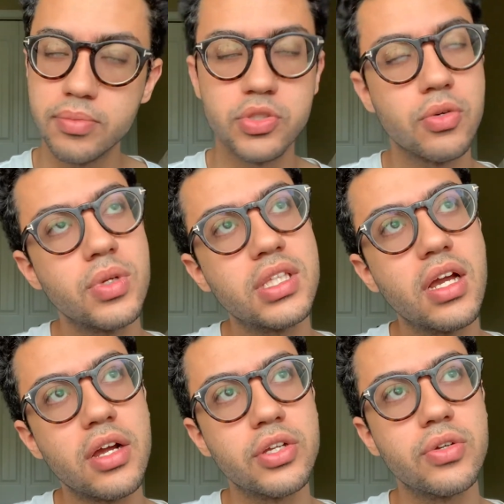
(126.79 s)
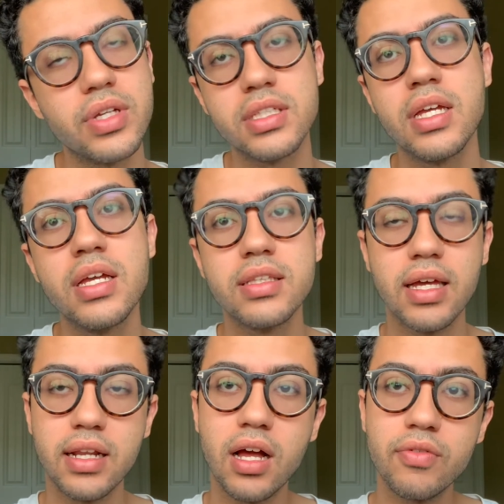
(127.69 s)
So what they argue is
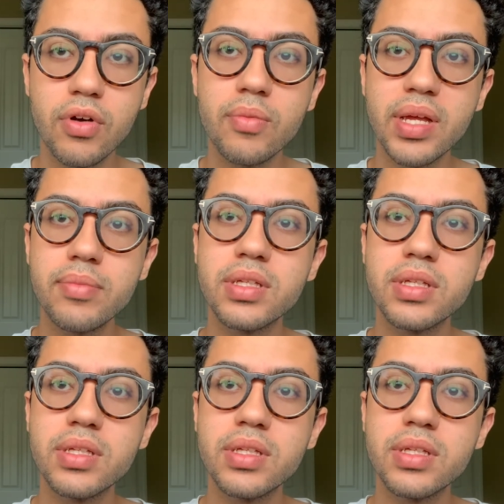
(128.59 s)
that although maybe